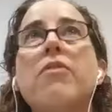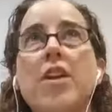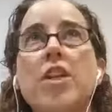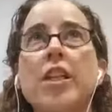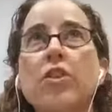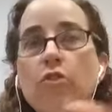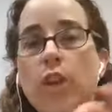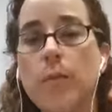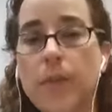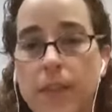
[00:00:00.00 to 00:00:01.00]
funding
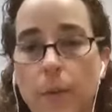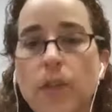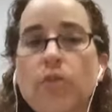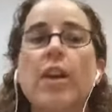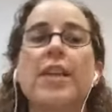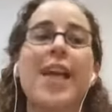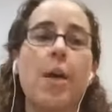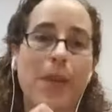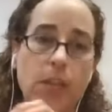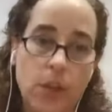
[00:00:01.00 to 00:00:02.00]
streams that we try to tap
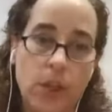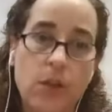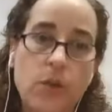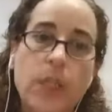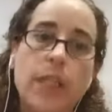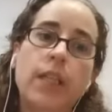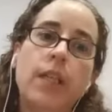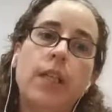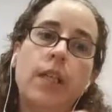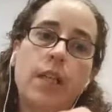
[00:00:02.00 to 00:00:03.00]
into.
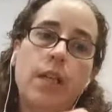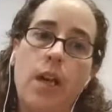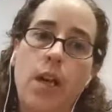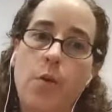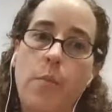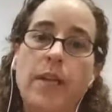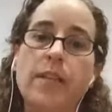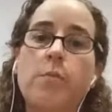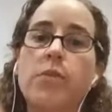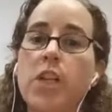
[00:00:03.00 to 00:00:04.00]
And
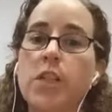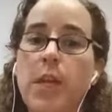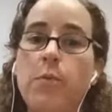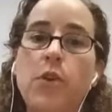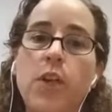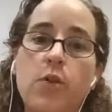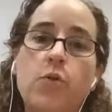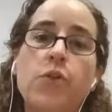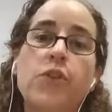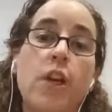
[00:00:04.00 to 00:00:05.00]
sometimes people can
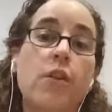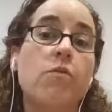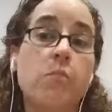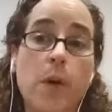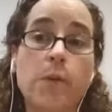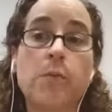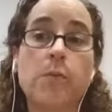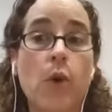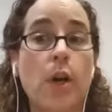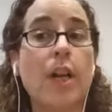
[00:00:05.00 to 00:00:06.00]
also perhaps
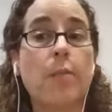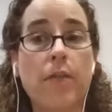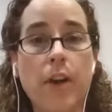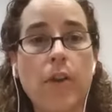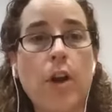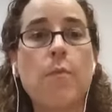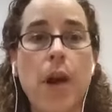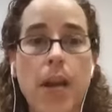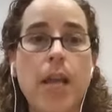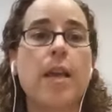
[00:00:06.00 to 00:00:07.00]
put a little bit of their own
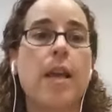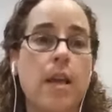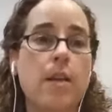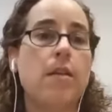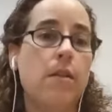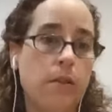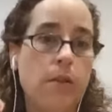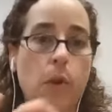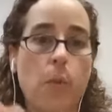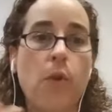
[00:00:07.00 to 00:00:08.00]
money in
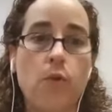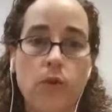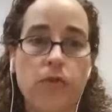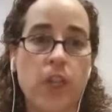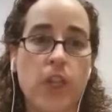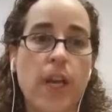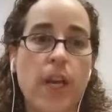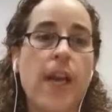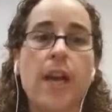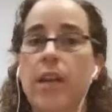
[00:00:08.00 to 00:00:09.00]
when we're ordering a
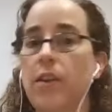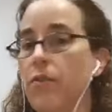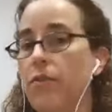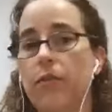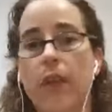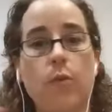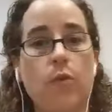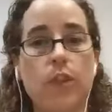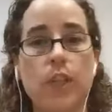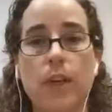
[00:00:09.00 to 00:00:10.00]
chair if they
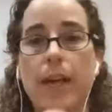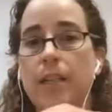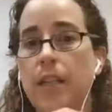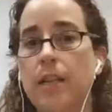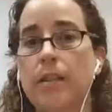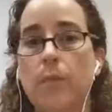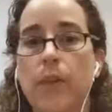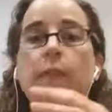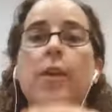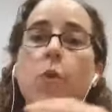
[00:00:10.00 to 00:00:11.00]
want to add in
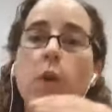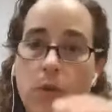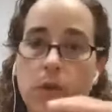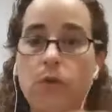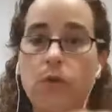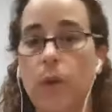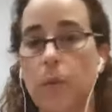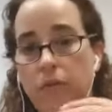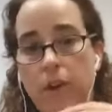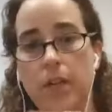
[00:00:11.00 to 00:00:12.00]
something that we wouldn't normally
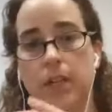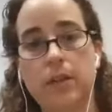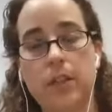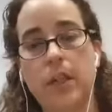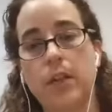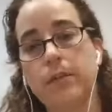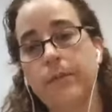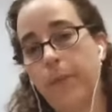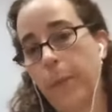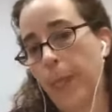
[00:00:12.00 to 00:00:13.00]
provide. So
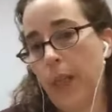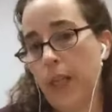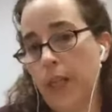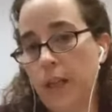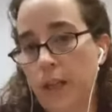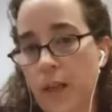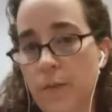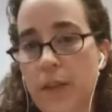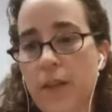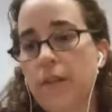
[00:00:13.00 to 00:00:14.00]

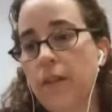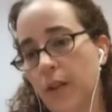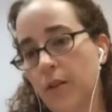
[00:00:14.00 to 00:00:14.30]
so that yeah,